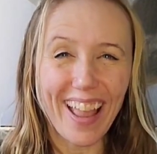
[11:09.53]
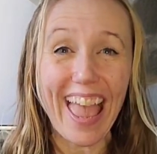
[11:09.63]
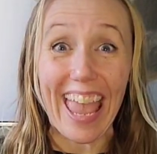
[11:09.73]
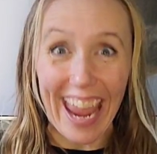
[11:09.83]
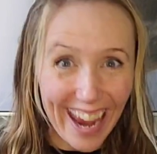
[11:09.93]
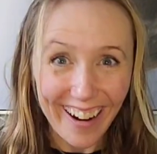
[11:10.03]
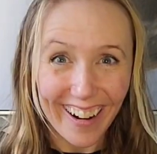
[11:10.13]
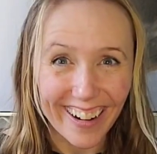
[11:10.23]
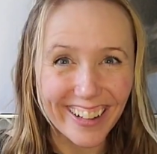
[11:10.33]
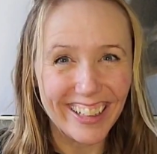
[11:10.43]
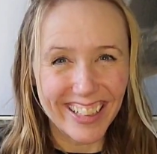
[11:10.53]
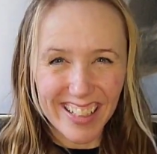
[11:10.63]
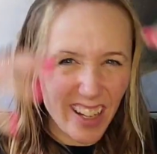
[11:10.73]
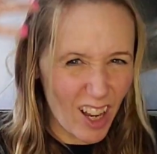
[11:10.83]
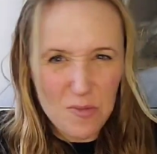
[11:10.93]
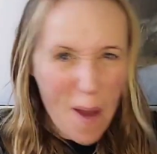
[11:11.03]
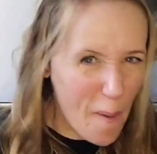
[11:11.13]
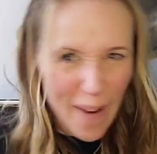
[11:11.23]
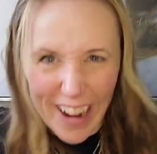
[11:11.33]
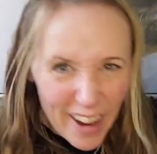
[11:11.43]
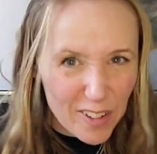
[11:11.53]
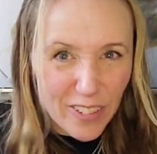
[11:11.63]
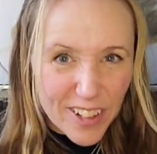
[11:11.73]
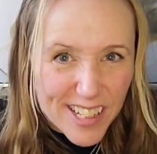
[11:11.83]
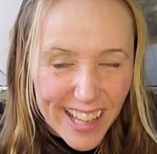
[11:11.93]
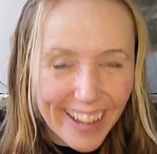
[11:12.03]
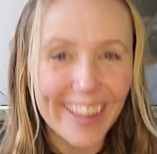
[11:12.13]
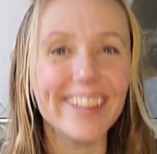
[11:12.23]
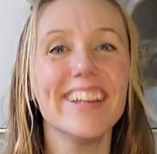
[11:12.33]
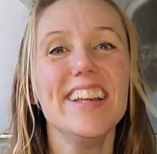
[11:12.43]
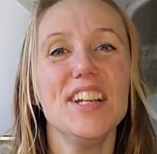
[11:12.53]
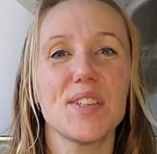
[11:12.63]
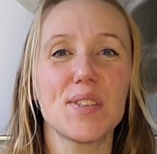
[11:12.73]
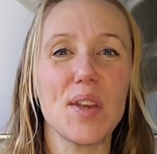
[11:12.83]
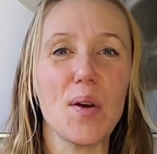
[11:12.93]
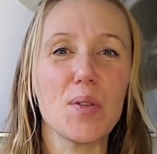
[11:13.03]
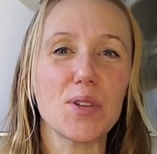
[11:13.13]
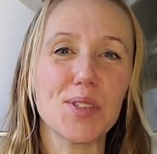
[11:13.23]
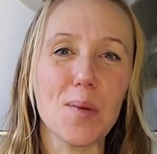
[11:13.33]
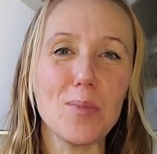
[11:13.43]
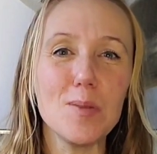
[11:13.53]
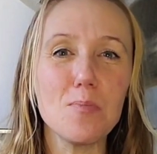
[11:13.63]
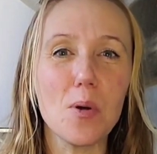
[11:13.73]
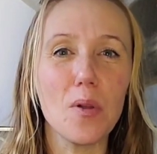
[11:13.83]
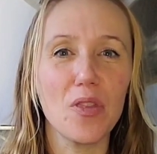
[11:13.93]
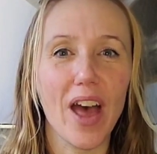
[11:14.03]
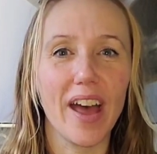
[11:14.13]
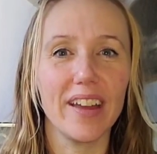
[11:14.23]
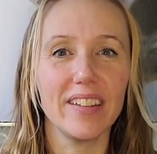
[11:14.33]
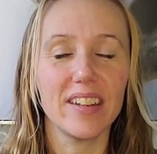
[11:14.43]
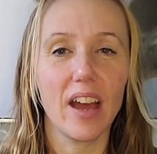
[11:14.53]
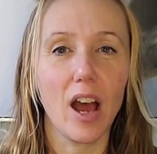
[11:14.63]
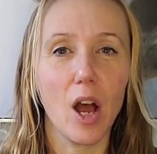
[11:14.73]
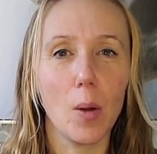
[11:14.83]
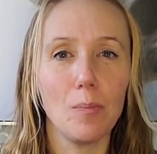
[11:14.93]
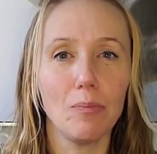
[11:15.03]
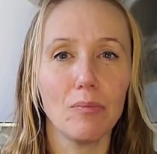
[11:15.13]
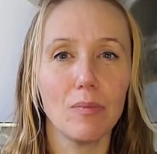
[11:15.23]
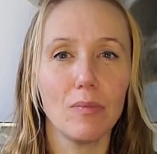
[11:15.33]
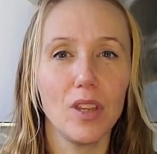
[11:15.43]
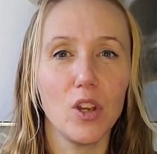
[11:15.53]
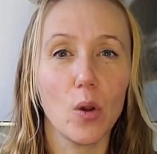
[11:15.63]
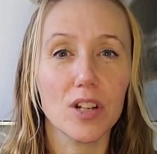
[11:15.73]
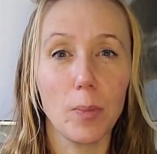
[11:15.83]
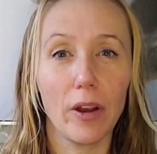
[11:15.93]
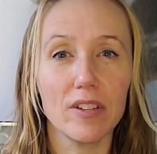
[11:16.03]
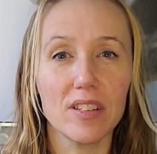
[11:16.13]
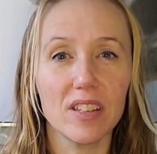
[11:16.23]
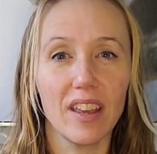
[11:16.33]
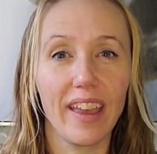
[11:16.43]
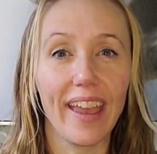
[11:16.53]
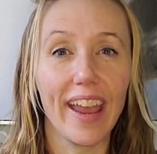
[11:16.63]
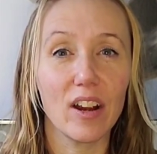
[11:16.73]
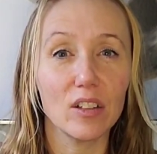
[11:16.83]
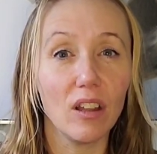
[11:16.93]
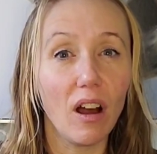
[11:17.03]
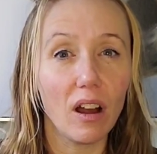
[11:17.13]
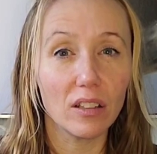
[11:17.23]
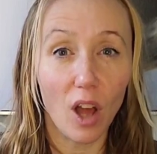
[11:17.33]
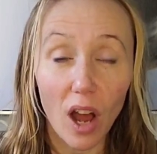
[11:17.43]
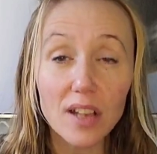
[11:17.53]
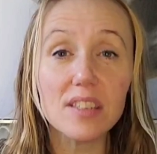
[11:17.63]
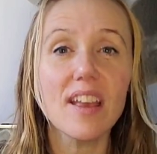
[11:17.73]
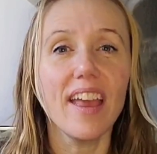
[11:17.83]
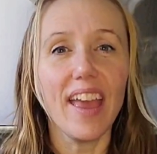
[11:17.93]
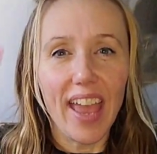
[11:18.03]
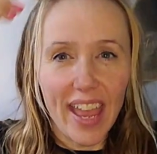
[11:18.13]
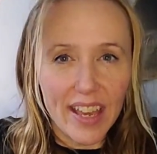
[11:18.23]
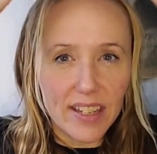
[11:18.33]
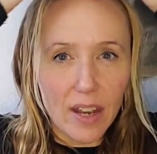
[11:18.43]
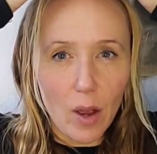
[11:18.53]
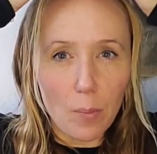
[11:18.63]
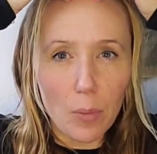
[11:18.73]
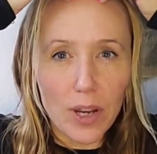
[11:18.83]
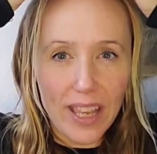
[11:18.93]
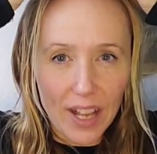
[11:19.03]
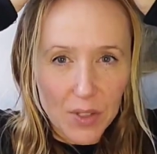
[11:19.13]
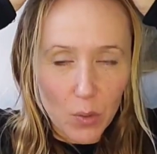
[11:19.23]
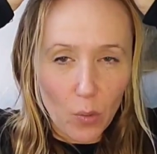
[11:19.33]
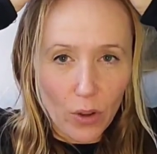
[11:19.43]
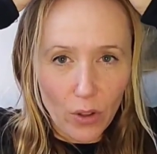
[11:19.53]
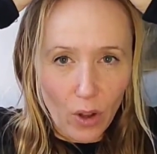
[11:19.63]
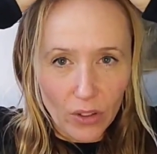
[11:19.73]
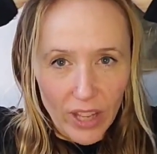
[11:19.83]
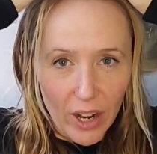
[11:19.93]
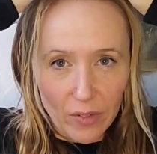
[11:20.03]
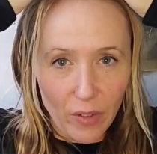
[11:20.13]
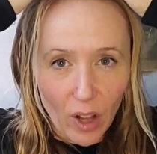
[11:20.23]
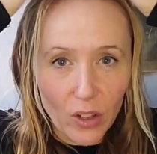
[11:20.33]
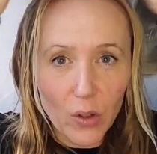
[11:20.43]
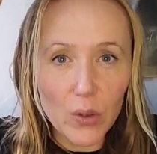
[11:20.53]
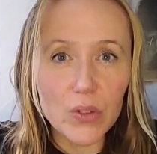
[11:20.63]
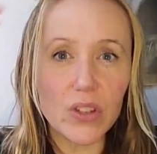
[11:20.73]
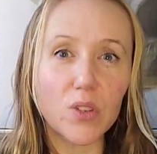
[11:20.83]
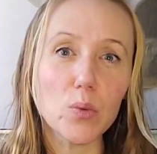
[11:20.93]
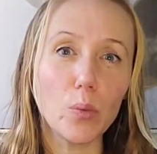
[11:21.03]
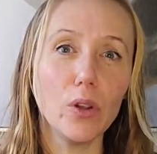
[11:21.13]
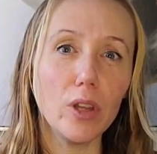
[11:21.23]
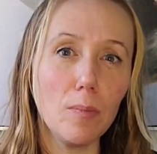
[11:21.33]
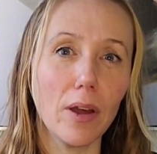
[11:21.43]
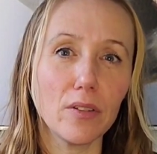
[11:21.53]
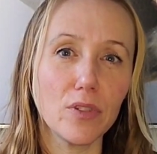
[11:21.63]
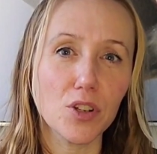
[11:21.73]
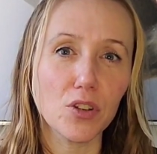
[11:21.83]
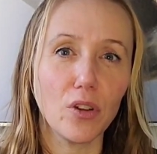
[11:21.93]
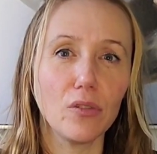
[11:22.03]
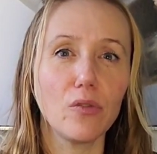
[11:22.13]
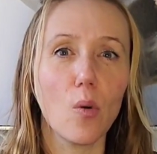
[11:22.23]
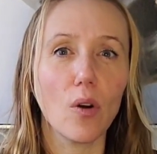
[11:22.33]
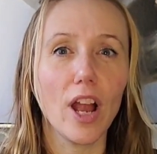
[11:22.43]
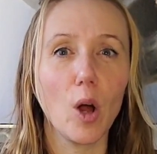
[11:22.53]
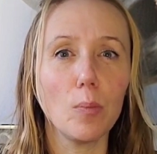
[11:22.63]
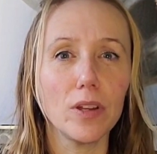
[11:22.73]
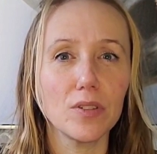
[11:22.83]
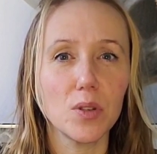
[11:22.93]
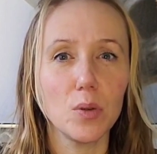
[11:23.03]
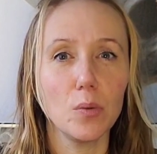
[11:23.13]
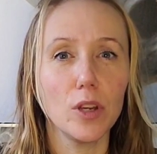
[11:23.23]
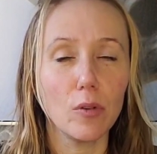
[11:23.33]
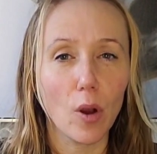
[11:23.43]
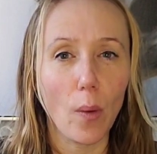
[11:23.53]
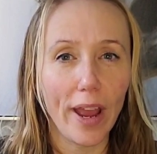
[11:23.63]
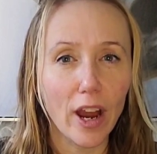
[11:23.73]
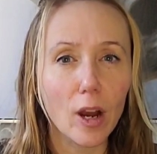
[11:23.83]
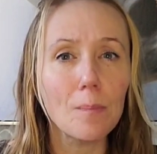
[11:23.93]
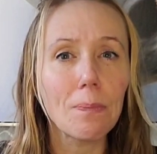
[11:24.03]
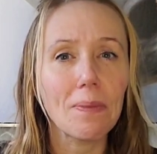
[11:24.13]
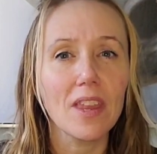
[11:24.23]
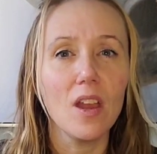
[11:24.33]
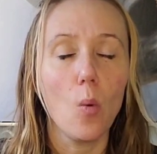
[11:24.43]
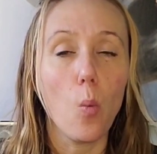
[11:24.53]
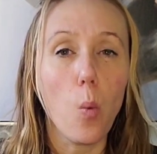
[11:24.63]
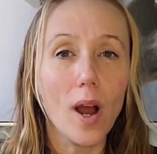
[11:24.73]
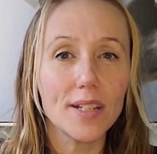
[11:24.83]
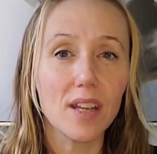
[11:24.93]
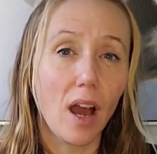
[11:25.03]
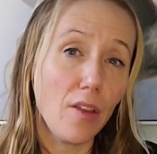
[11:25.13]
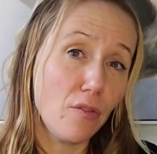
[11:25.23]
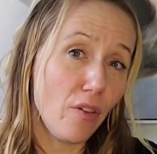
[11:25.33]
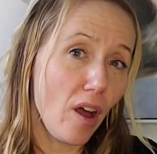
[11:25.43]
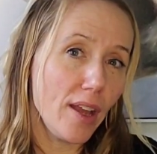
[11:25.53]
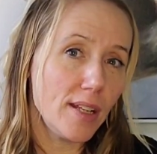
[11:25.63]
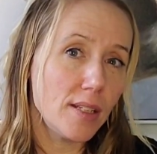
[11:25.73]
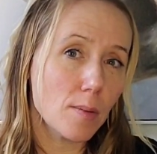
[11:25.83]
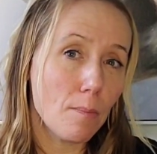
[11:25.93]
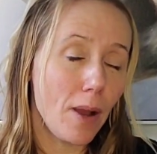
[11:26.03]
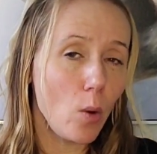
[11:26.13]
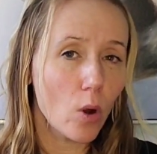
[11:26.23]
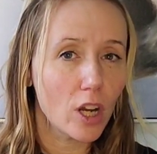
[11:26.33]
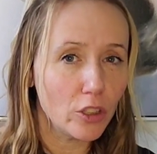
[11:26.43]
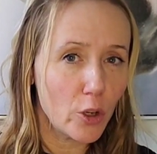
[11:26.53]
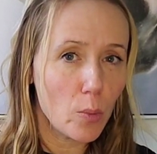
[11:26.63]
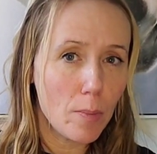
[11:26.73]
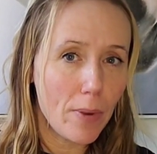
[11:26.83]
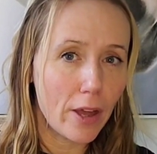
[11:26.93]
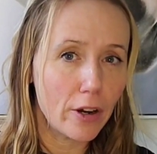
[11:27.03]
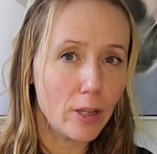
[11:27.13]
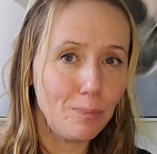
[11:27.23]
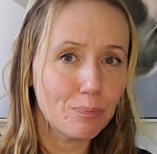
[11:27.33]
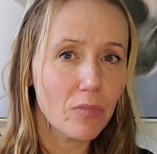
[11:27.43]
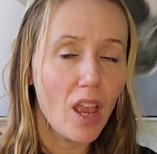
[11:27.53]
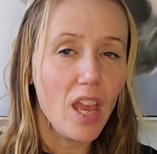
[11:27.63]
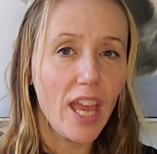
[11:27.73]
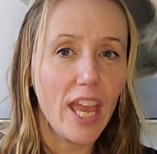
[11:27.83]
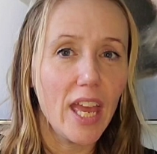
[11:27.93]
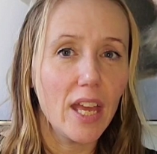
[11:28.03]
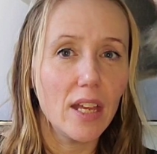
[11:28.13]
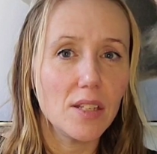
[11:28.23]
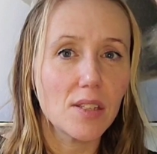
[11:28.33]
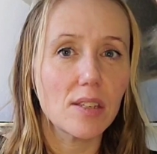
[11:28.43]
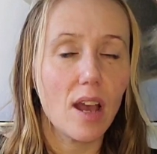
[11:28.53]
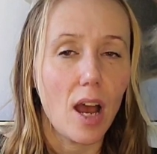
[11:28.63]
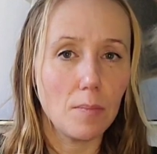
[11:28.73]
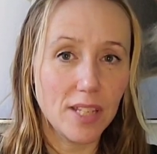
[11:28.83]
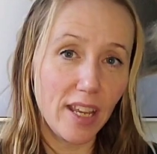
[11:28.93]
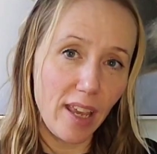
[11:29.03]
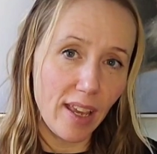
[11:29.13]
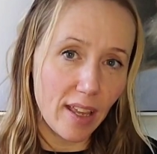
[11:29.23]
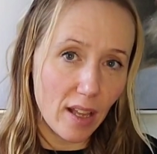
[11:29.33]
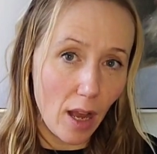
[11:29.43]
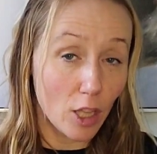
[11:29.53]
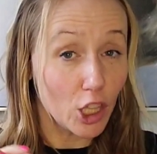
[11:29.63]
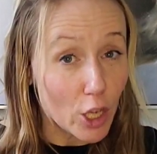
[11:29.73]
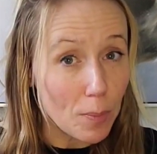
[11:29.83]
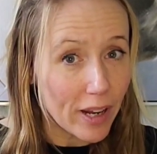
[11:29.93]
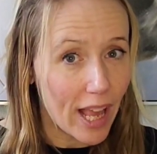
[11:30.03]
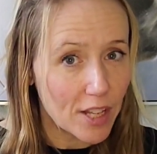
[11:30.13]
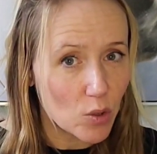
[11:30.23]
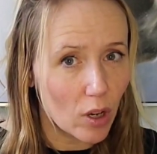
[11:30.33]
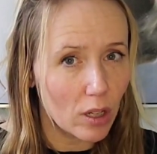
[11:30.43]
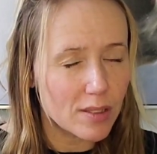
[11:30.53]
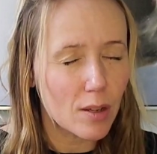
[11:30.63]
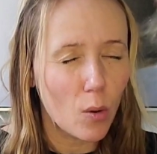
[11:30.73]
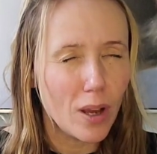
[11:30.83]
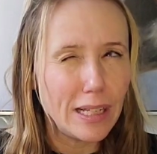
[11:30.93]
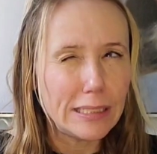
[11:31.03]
Hair. Let's talk about hair for a second. So there's some people that are experiencing hair loss, and putting castor oil on the hair follicles is really beneficial for helping to regrow hair. What I find might work a little bit better is taking a little bit of castor oil. So